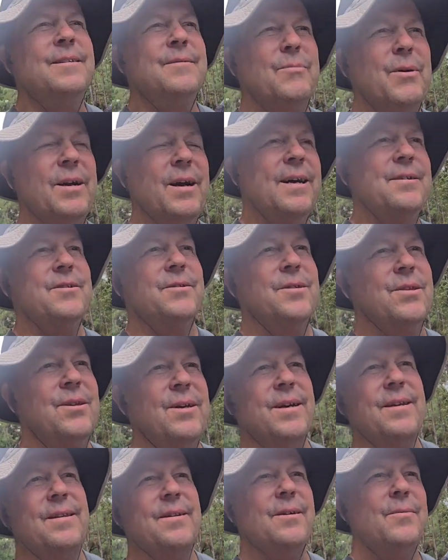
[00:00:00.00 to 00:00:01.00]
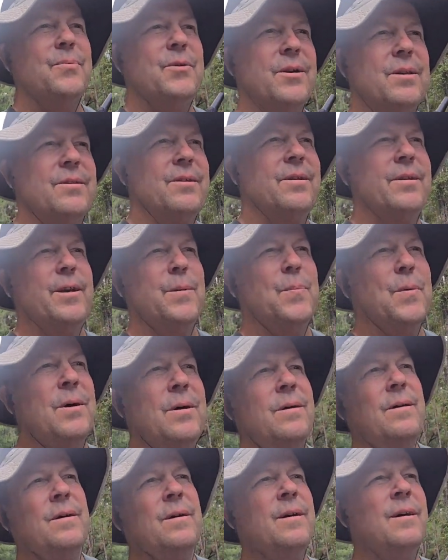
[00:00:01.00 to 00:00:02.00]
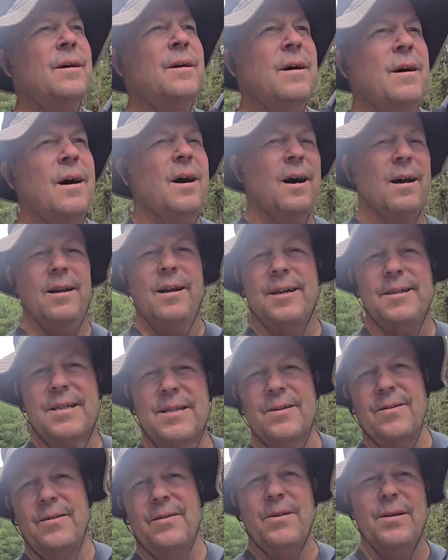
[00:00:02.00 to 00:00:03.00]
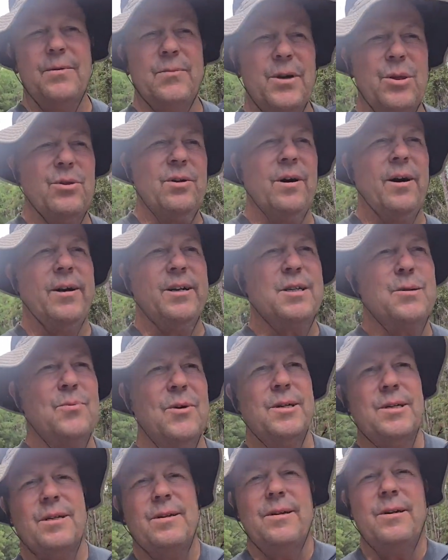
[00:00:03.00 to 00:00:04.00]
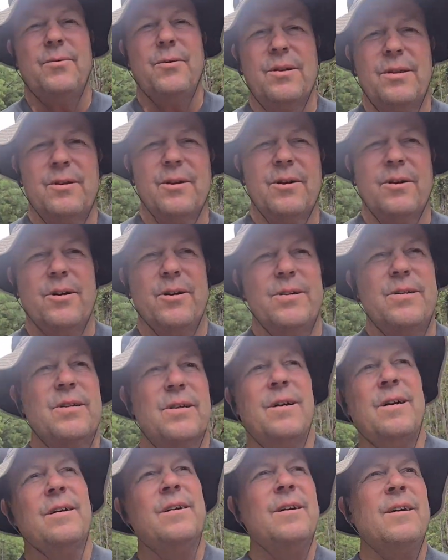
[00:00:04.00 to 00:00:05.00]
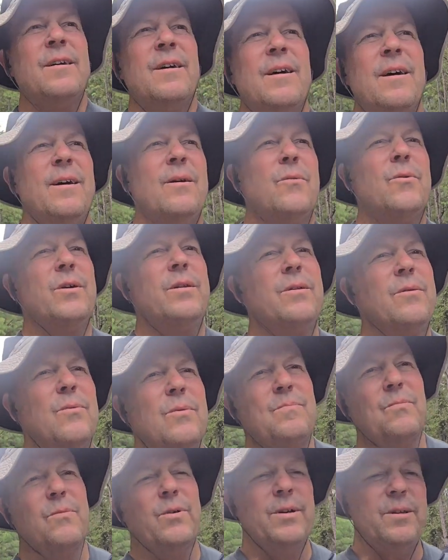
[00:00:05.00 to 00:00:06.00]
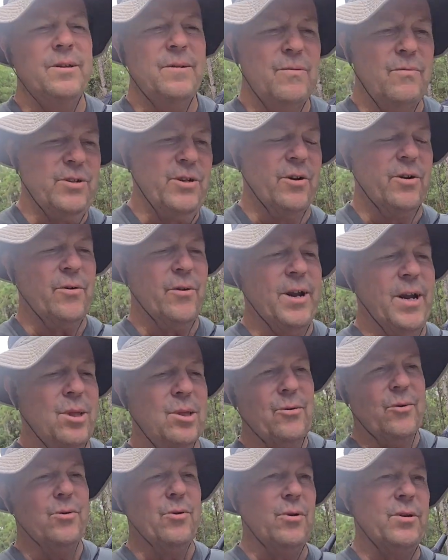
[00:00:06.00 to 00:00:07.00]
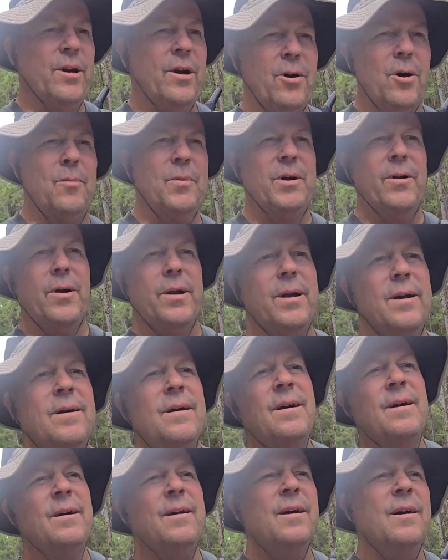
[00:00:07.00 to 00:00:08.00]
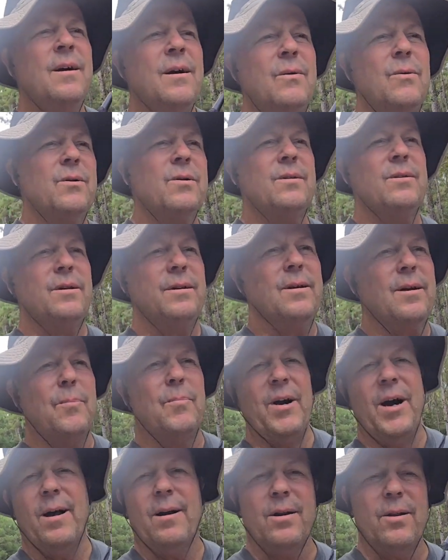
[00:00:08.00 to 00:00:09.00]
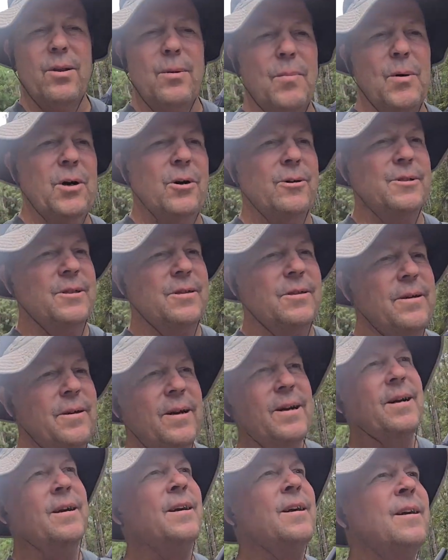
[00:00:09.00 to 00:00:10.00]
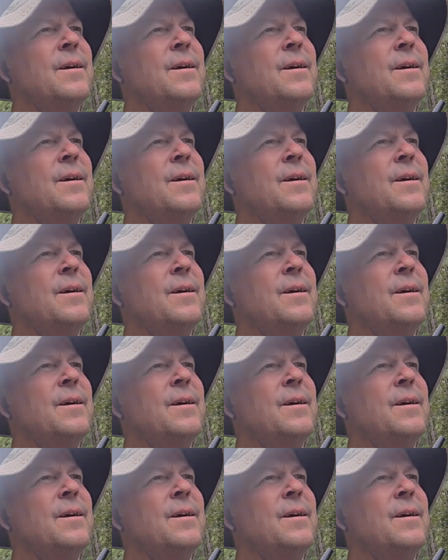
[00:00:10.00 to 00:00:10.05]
But I do think they'll be at the Dnieper a lot sooner than we thought, especially with the Kursk, when Ukraine threw the Hail Mary with the Battle of the Bulge there.